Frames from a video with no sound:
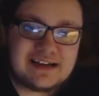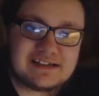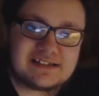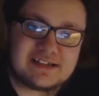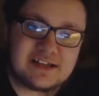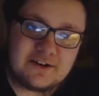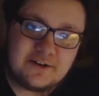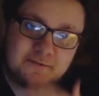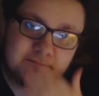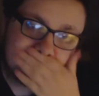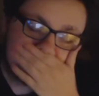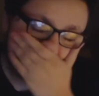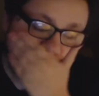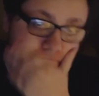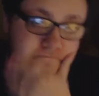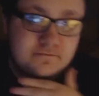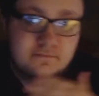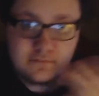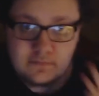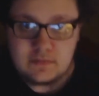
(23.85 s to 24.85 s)
So
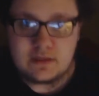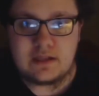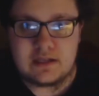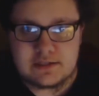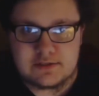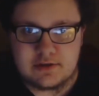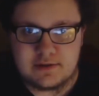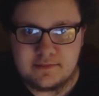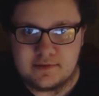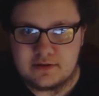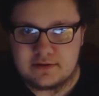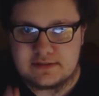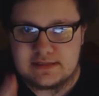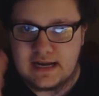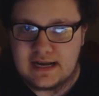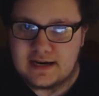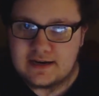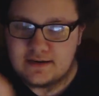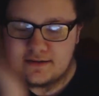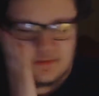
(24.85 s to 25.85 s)
I'm a little
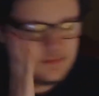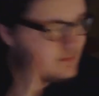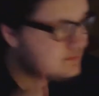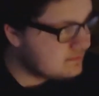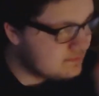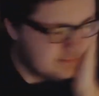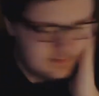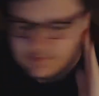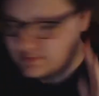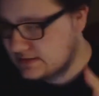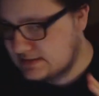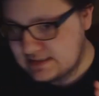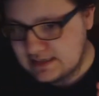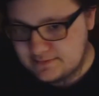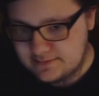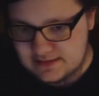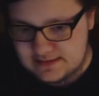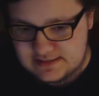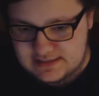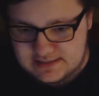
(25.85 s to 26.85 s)
tired.
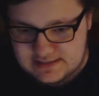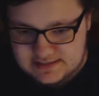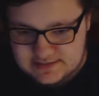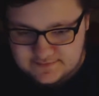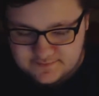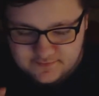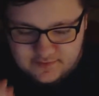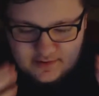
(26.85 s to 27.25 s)
Same instance